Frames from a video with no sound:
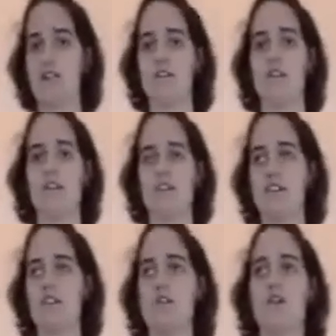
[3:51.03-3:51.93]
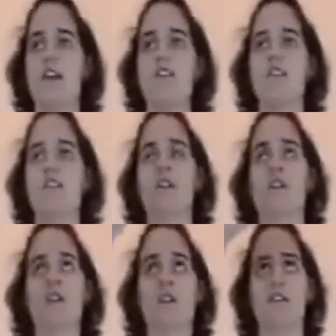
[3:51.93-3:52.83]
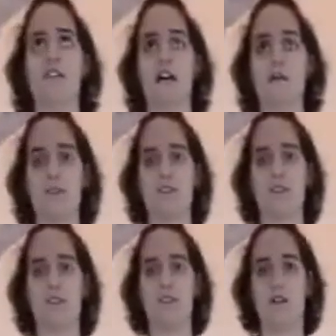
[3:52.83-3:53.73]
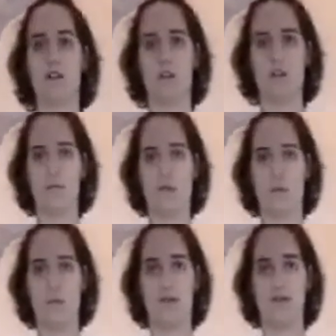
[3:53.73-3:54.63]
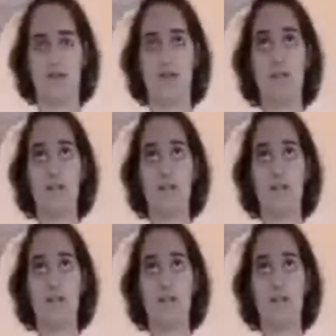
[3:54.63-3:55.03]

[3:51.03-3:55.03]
So as long as you watch the tops of where the balls are,